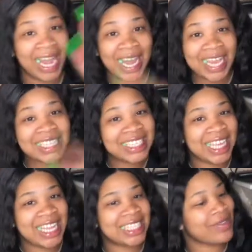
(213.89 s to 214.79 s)
let's
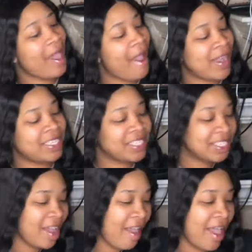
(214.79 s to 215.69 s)
get into it
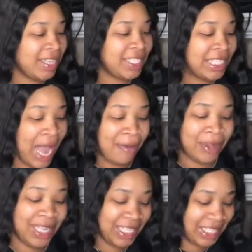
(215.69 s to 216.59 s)
I'm
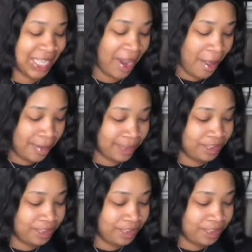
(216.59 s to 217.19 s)
really excited